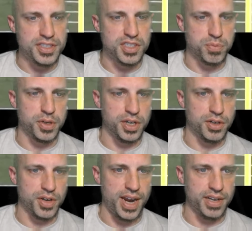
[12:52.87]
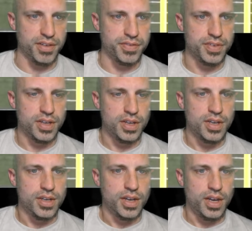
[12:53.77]
is pretty creative.
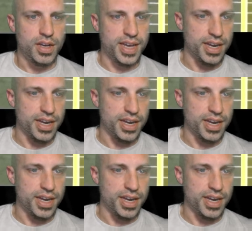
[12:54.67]
Got a